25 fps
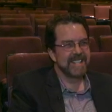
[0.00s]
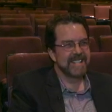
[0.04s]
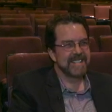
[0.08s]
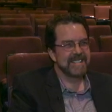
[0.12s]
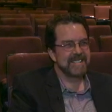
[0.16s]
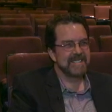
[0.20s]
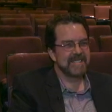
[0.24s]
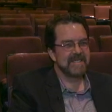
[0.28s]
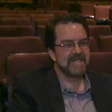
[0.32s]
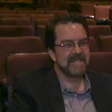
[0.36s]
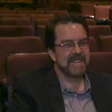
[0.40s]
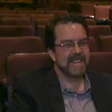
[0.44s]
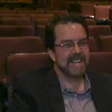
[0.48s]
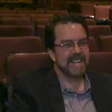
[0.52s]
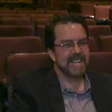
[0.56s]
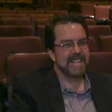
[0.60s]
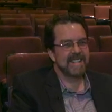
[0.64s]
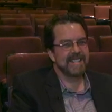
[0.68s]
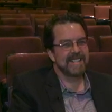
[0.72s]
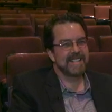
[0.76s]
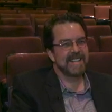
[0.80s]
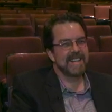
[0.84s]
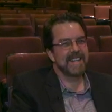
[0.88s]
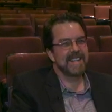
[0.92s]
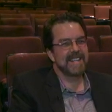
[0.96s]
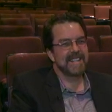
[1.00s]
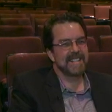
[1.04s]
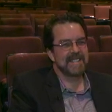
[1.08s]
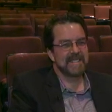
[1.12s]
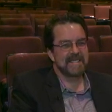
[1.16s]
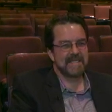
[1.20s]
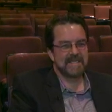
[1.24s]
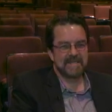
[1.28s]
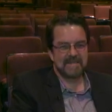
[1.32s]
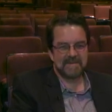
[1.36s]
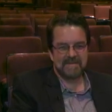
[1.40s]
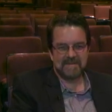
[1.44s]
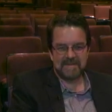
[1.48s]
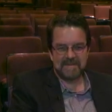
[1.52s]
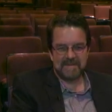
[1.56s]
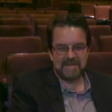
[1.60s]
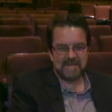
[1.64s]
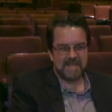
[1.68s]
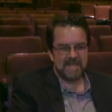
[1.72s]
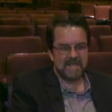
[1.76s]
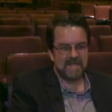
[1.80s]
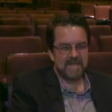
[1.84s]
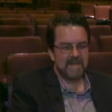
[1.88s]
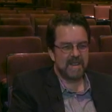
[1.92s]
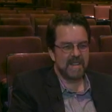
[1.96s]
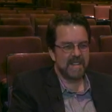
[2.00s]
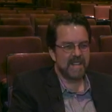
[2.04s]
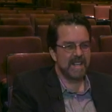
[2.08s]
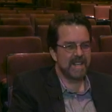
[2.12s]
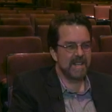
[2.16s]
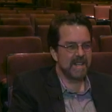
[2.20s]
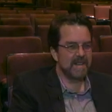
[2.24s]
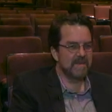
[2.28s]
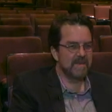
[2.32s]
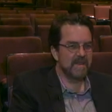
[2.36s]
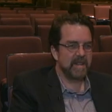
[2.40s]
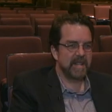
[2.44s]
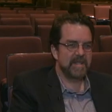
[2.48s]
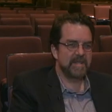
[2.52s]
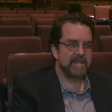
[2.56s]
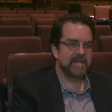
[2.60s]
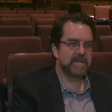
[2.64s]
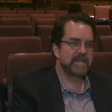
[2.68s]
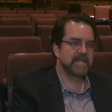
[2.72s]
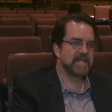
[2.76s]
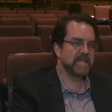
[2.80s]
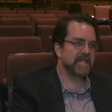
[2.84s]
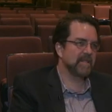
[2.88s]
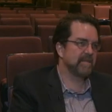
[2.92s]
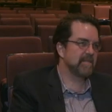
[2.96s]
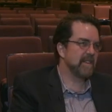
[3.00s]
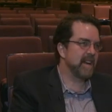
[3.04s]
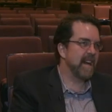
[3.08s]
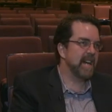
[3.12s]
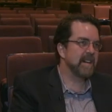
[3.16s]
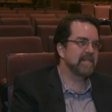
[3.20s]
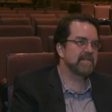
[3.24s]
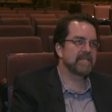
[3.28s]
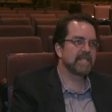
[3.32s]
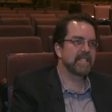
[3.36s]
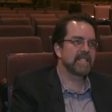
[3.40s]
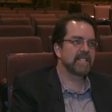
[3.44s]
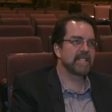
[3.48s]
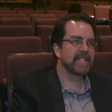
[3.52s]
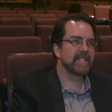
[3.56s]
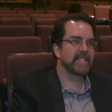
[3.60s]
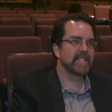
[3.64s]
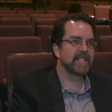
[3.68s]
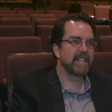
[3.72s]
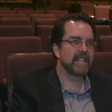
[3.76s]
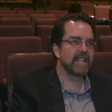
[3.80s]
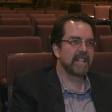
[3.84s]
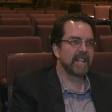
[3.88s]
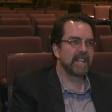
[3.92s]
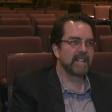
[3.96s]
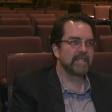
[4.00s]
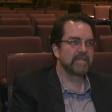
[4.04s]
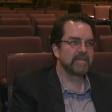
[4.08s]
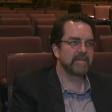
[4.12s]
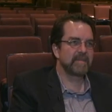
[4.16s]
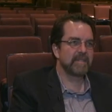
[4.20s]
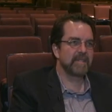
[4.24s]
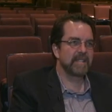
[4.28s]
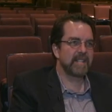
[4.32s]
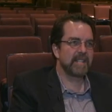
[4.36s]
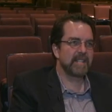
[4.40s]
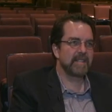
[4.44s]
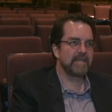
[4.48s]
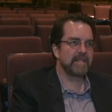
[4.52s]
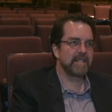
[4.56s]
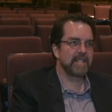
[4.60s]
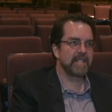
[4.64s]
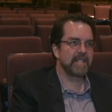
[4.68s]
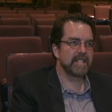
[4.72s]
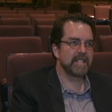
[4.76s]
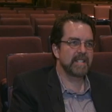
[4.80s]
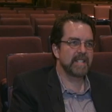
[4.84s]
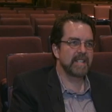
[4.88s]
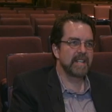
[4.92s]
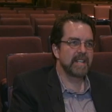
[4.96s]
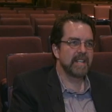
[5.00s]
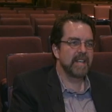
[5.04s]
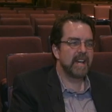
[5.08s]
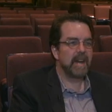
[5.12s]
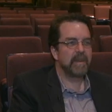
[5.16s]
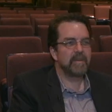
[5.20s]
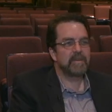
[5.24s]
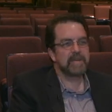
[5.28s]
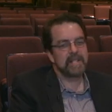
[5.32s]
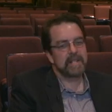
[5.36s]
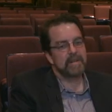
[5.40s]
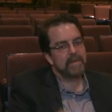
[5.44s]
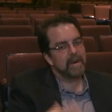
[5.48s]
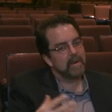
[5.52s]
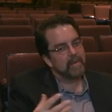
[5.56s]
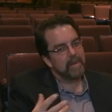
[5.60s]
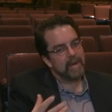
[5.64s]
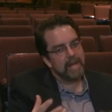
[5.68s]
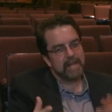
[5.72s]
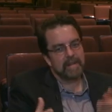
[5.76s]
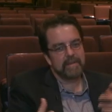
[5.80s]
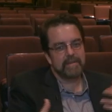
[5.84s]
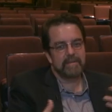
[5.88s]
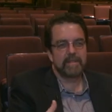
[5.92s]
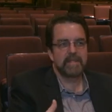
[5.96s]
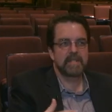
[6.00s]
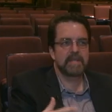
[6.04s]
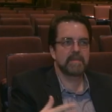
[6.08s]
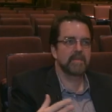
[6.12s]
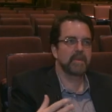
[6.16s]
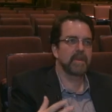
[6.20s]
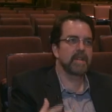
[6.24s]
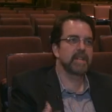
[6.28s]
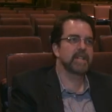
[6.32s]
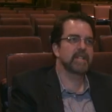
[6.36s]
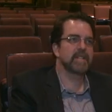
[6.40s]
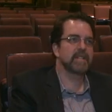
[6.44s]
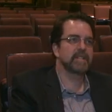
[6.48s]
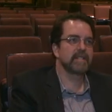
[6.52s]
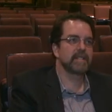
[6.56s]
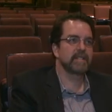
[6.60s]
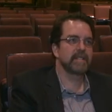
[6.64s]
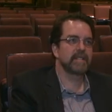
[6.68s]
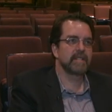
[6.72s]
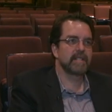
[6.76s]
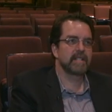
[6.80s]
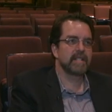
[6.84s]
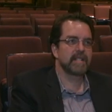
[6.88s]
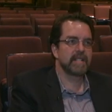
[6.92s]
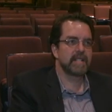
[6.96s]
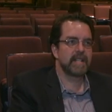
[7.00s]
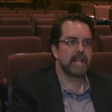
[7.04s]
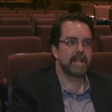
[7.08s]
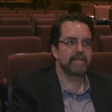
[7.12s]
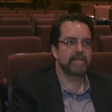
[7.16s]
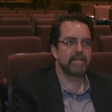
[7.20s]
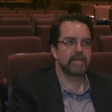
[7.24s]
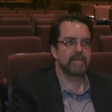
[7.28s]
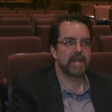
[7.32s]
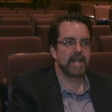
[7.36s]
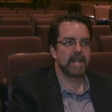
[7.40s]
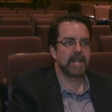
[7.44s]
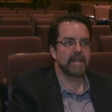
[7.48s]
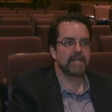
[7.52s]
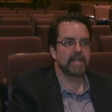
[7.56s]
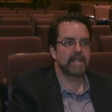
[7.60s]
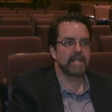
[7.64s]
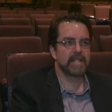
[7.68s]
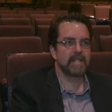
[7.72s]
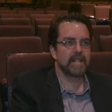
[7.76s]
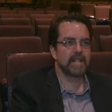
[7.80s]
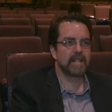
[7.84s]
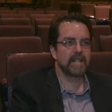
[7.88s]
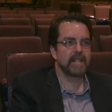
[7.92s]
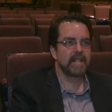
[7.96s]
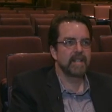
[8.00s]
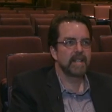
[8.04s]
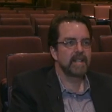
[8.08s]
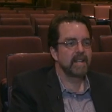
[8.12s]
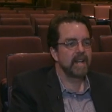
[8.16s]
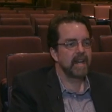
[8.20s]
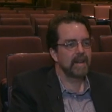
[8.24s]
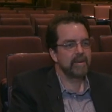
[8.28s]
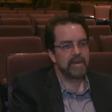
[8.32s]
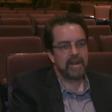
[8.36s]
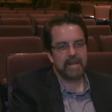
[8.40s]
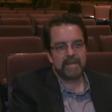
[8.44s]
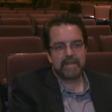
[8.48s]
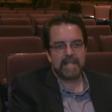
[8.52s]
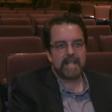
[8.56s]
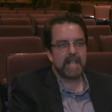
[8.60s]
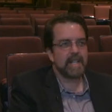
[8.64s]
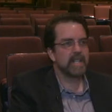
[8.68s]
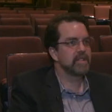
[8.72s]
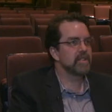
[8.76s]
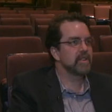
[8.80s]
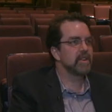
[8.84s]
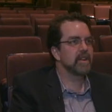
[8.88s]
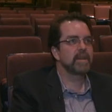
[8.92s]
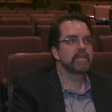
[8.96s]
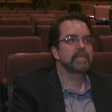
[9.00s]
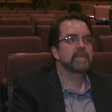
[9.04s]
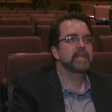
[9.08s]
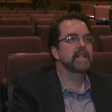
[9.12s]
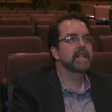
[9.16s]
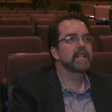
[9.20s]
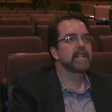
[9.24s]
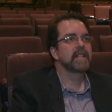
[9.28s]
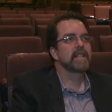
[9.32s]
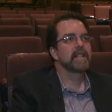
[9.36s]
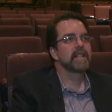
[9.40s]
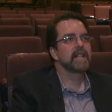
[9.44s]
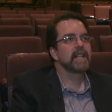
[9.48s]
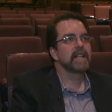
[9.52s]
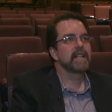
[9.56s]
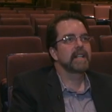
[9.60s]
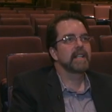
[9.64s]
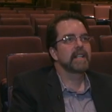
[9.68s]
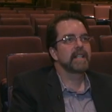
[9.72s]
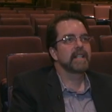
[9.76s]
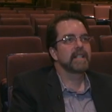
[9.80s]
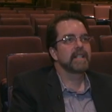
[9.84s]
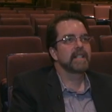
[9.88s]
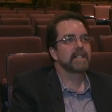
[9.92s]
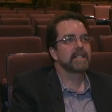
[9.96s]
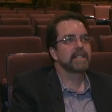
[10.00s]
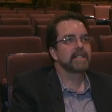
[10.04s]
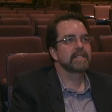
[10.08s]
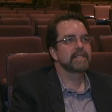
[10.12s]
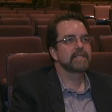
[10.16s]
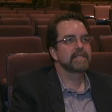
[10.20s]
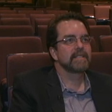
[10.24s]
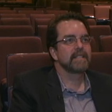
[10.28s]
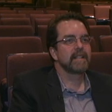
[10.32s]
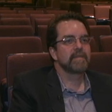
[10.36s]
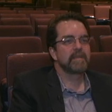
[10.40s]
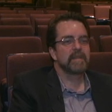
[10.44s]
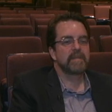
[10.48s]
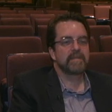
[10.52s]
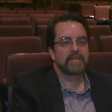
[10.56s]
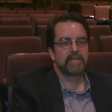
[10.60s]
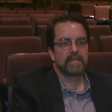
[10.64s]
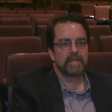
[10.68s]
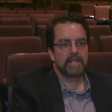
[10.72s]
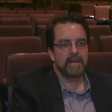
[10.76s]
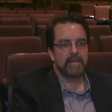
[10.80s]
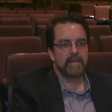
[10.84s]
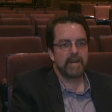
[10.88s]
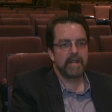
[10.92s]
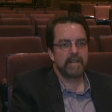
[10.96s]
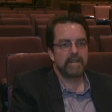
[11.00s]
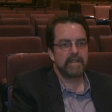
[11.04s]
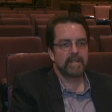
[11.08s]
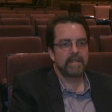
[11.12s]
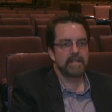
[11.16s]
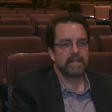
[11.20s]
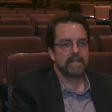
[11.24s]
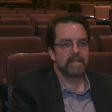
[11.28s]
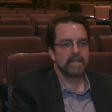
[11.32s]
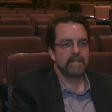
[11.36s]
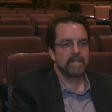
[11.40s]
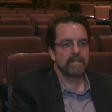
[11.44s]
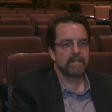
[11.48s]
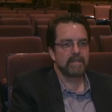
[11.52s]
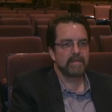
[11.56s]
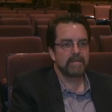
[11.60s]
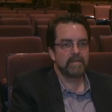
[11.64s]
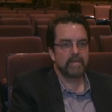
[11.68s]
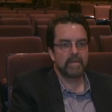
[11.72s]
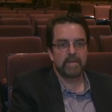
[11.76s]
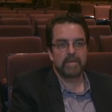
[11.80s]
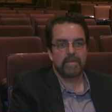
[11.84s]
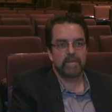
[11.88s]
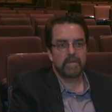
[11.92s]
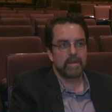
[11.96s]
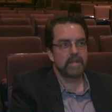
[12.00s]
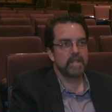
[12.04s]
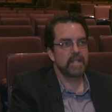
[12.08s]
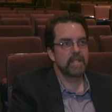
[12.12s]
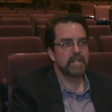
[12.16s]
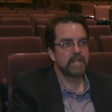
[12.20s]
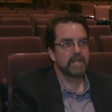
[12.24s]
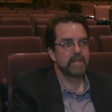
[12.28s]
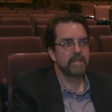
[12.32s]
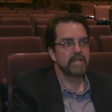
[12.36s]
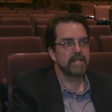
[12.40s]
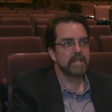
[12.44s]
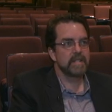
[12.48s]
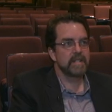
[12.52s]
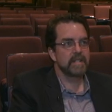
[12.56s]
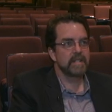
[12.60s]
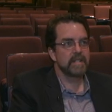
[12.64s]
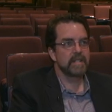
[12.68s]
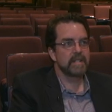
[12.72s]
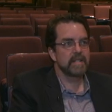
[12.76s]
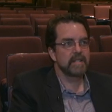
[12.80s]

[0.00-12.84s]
So uh, I, you know, I, I love what I do. It's a craft, I don't think of it as, I don't sit around waiting for inspiration to descend from the heavens. I, I don't have a day job. Uh, I've been a full time writer for 14 years.